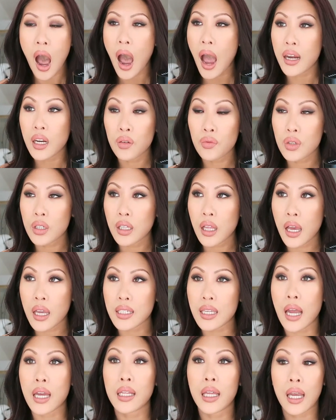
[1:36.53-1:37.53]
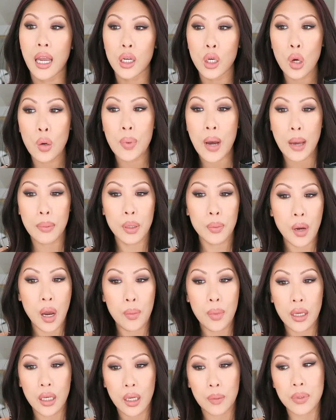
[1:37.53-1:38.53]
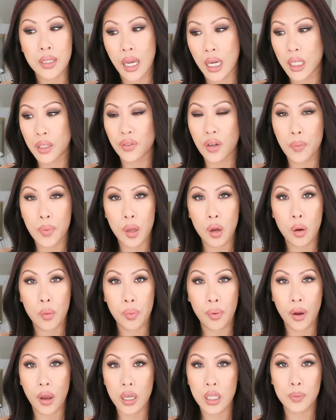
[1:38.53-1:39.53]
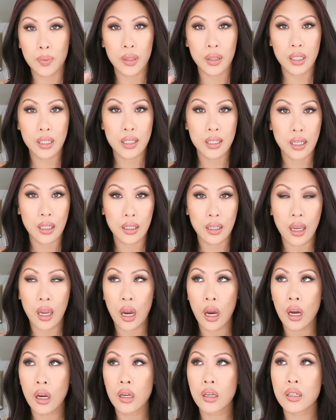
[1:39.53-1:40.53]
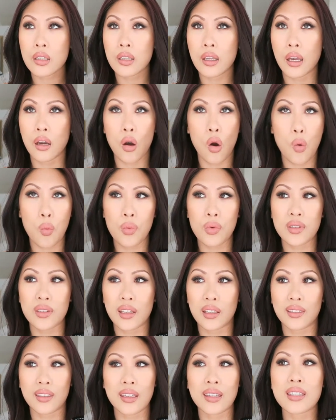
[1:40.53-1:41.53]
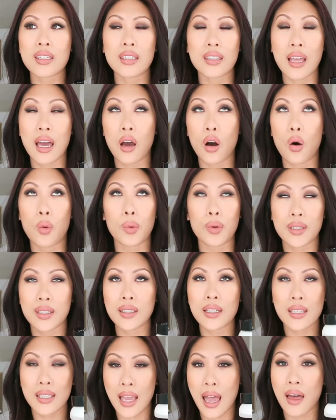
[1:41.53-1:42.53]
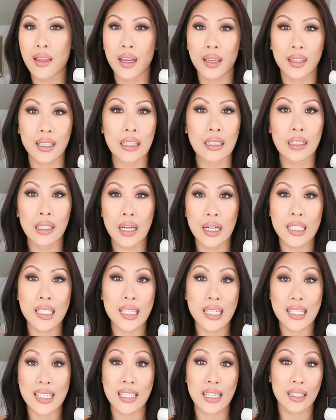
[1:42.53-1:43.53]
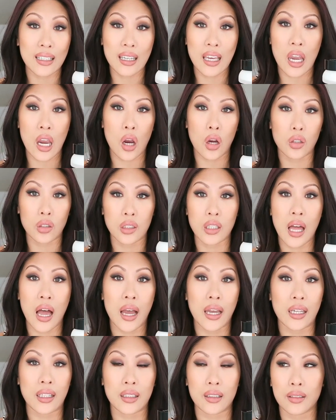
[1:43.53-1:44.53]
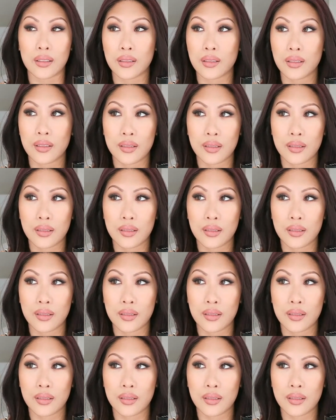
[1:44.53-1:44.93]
I didn't realize, I like I know Bobbi Brown makeup's kind of up there in price, but the skincare is like almost, it's not almost, it is at like that Luxe skincare line